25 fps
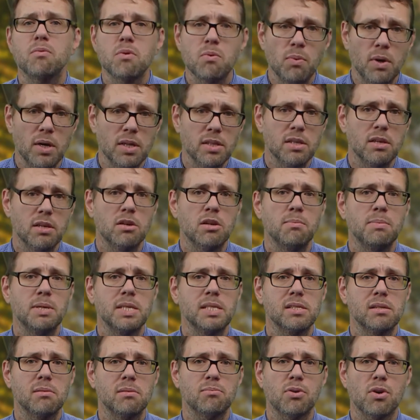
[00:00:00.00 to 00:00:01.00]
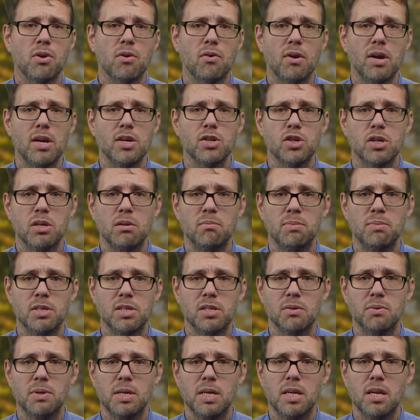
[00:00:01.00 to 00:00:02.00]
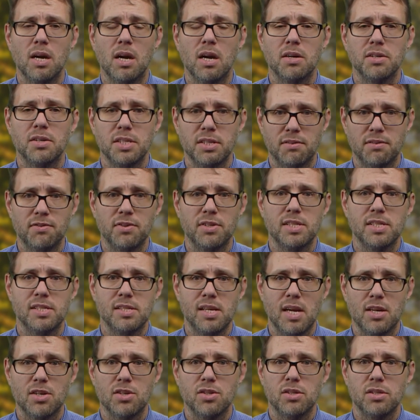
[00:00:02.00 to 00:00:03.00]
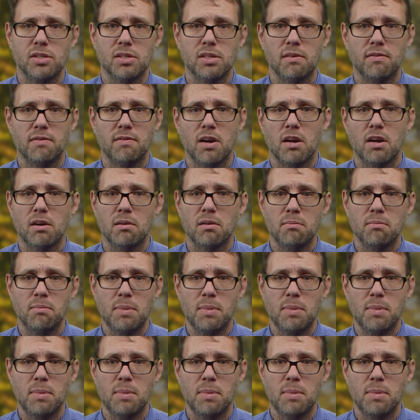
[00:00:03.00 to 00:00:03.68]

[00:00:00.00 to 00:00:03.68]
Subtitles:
We want there to be some progression between our different sections of our